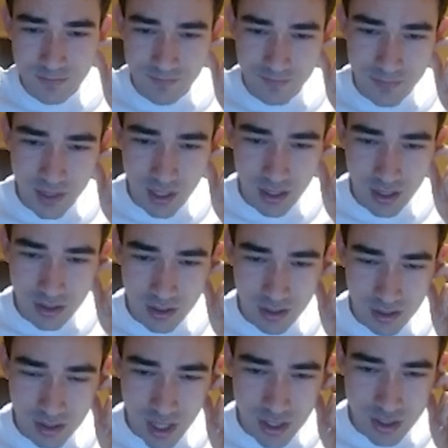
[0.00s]
And the
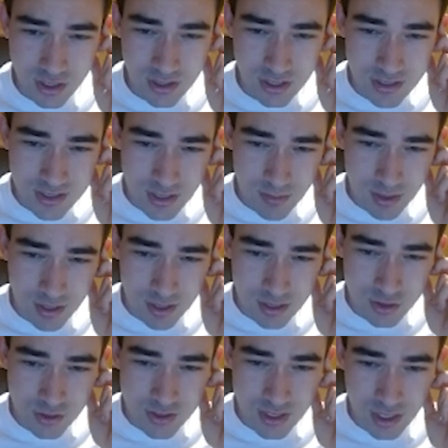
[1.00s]
engine did something
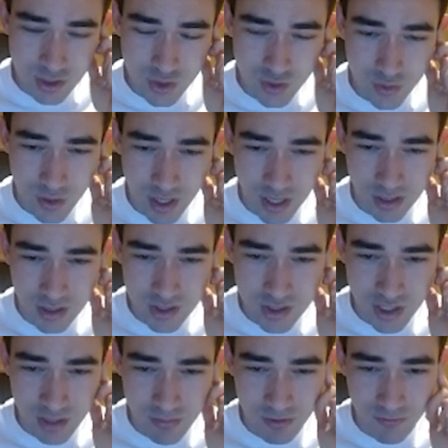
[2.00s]
interesting, trying to
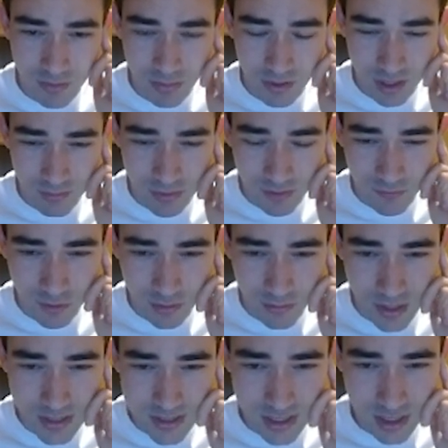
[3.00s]
stop me from playing b4
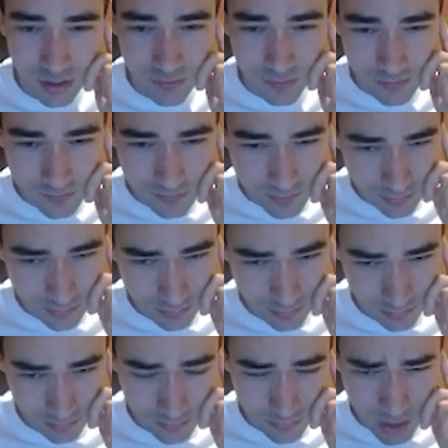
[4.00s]
myself,
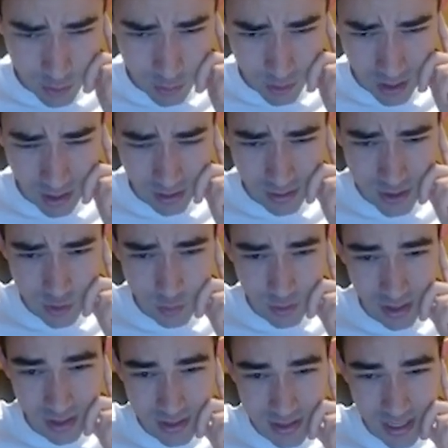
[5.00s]
creating this
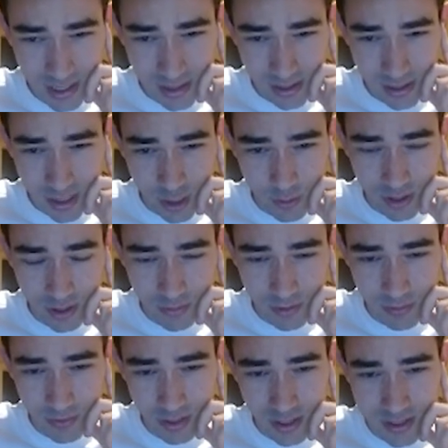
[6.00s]
weakness and allowing him to
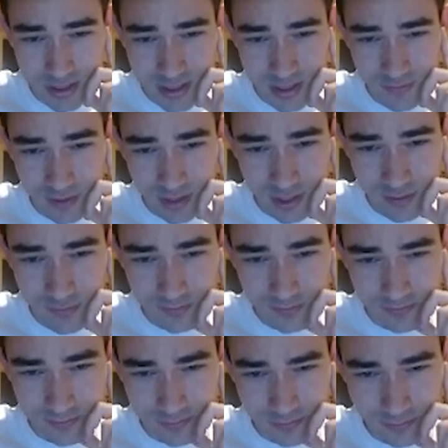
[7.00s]
play knight c5.
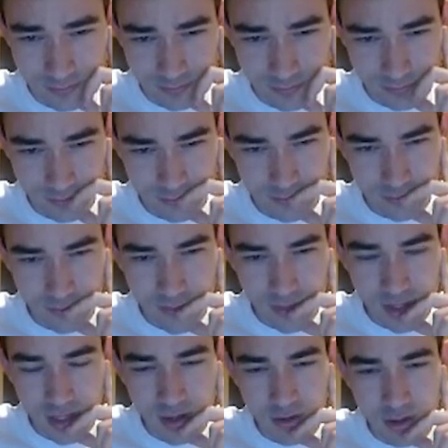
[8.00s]

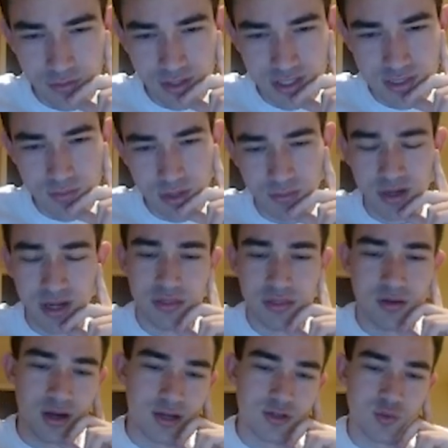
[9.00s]
Now, at this moment, I
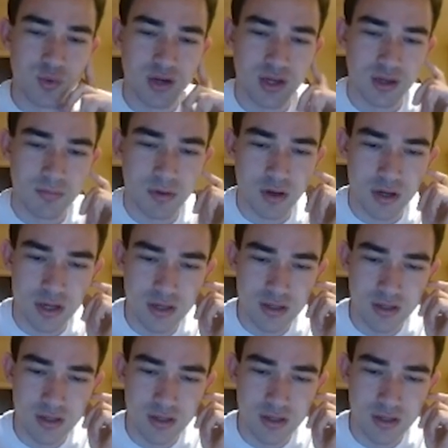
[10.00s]
thought I was winning a pawn.